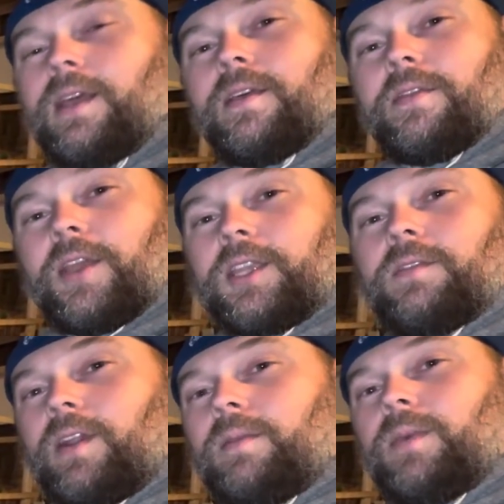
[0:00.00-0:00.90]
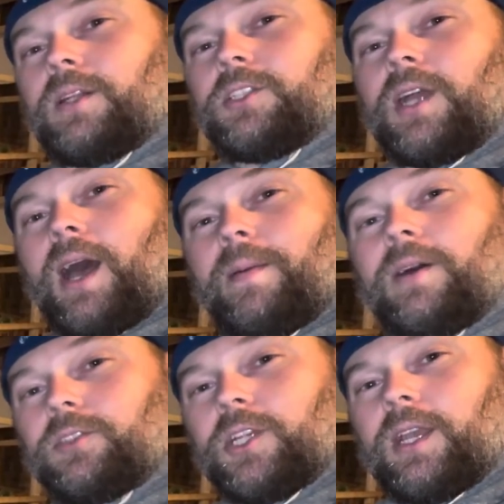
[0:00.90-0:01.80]
Thank you very much. I'm
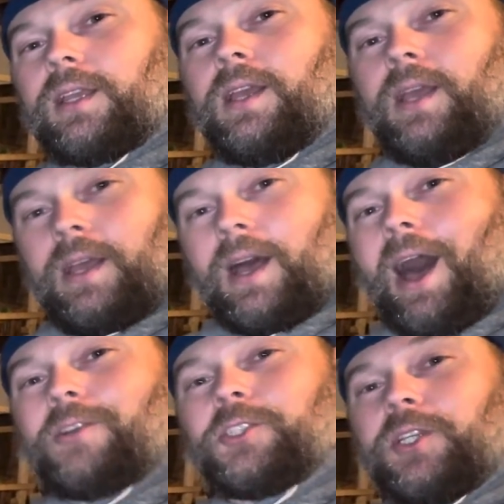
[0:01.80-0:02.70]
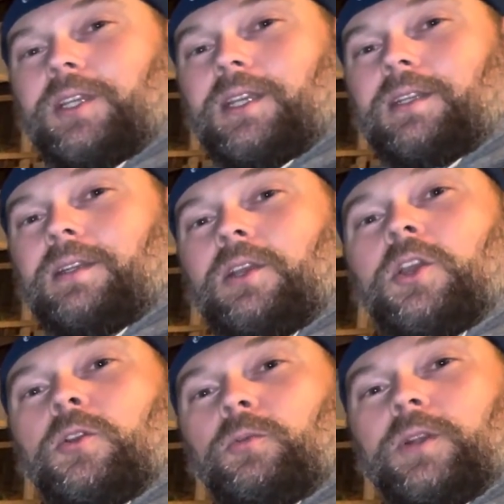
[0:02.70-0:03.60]
LJ. I'll see you again
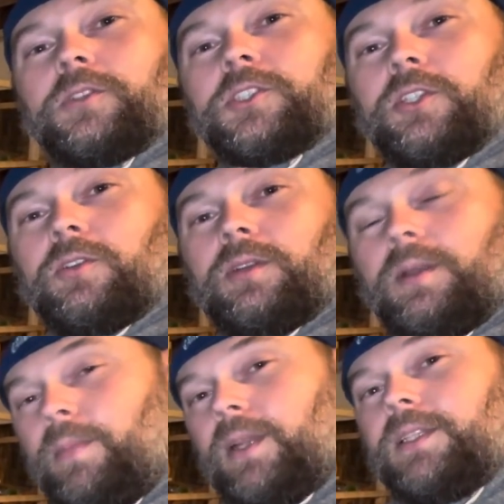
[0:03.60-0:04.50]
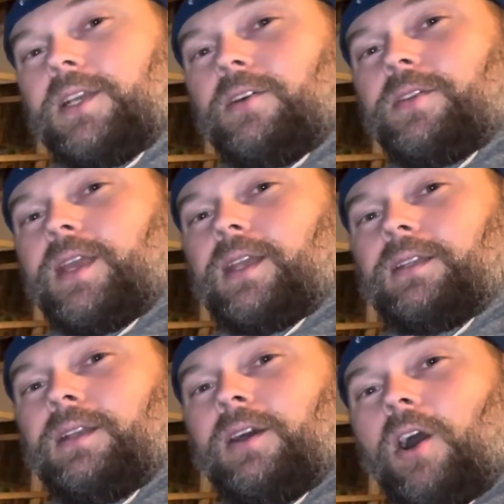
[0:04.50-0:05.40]
real soon. But until then,
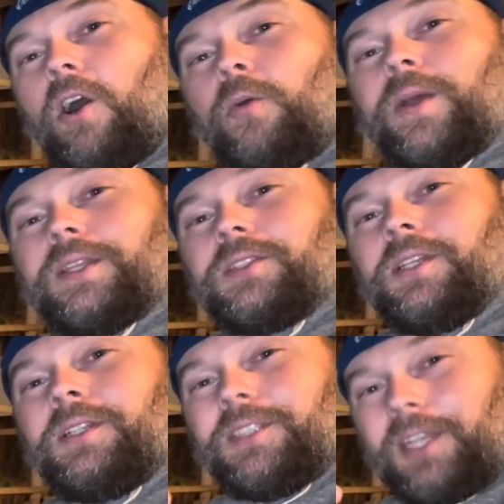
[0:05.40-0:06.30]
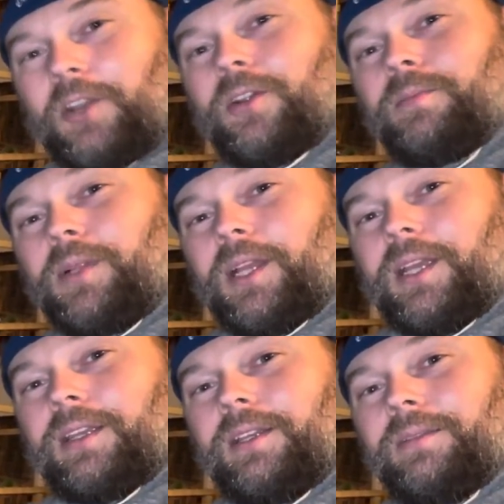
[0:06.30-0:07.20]
always tinker and play.